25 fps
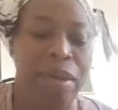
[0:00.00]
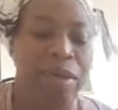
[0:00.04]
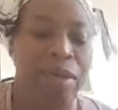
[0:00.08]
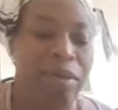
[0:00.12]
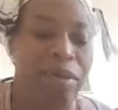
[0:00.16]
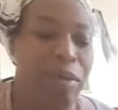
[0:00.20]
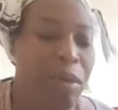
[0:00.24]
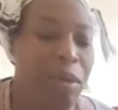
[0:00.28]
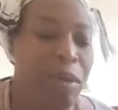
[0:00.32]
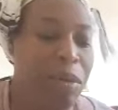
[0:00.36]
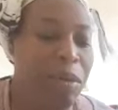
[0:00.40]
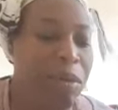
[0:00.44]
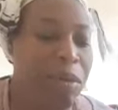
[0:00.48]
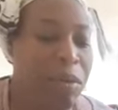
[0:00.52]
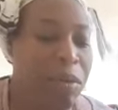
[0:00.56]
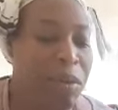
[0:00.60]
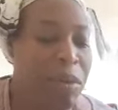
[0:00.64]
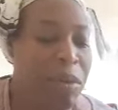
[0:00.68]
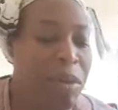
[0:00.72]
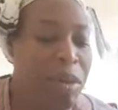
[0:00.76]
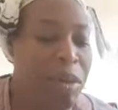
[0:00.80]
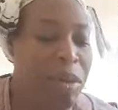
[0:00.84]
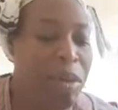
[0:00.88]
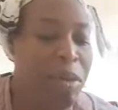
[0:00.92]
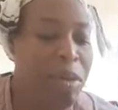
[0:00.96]
that
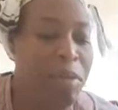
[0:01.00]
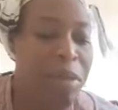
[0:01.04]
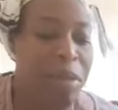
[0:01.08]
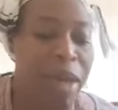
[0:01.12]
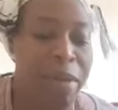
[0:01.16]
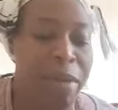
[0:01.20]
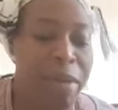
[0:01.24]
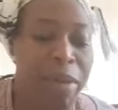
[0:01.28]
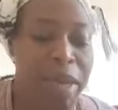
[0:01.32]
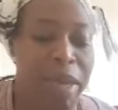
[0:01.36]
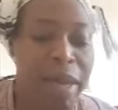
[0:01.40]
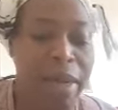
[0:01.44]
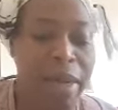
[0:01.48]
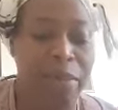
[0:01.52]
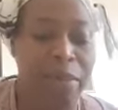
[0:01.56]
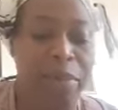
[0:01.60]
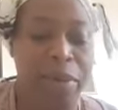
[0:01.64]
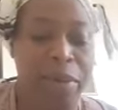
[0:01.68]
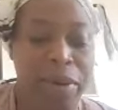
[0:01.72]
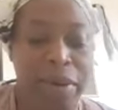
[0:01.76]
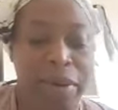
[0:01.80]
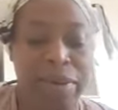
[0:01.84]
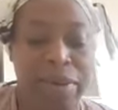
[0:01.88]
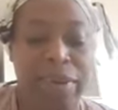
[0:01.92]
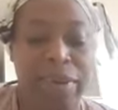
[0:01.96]

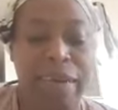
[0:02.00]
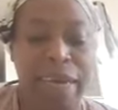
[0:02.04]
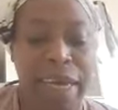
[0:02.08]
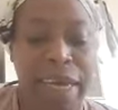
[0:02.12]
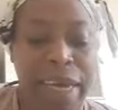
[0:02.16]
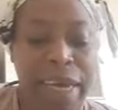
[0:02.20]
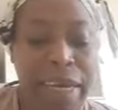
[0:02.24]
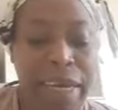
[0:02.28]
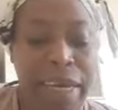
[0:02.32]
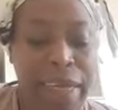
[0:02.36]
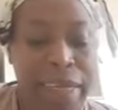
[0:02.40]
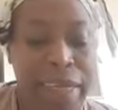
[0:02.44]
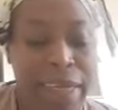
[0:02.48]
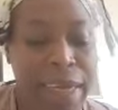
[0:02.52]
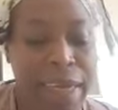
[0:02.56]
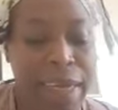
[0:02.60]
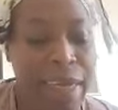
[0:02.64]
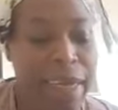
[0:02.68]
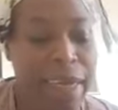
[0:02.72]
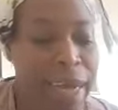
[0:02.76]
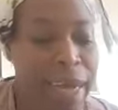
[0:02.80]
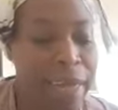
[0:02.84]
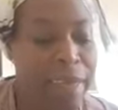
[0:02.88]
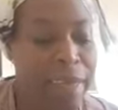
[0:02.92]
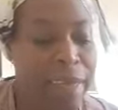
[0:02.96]
person angel
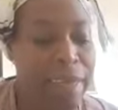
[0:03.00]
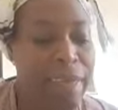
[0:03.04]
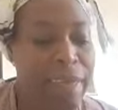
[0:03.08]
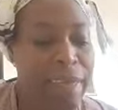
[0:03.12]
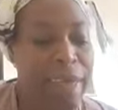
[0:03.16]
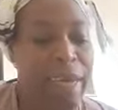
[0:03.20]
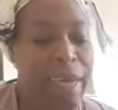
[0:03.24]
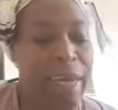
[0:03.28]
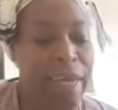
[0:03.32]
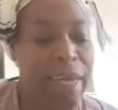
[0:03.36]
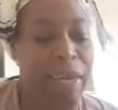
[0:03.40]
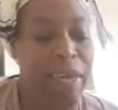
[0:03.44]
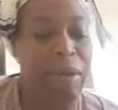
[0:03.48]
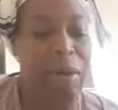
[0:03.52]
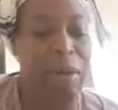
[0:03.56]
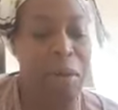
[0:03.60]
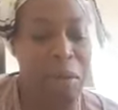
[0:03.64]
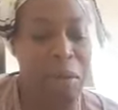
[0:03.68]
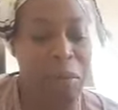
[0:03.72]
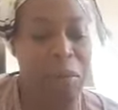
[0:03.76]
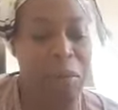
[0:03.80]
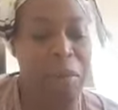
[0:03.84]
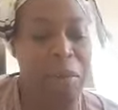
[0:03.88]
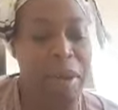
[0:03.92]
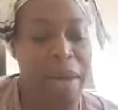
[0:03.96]
got held
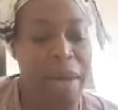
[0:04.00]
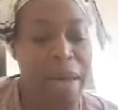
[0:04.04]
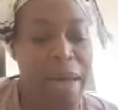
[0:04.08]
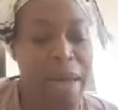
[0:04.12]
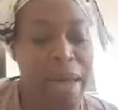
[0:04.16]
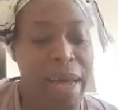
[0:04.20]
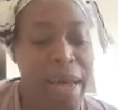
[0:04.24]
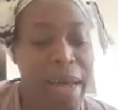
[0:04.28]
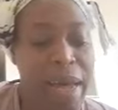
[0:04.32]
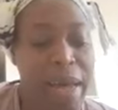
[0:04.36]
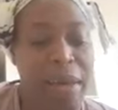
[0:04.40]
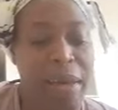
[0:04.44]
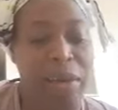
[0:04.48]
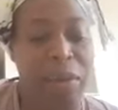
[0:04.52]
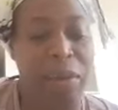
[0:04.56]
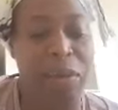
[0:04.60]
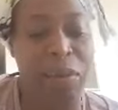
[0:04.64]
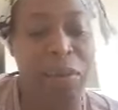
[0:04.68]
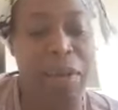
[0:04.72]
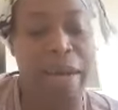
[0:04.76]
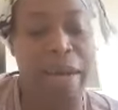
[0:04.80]
up and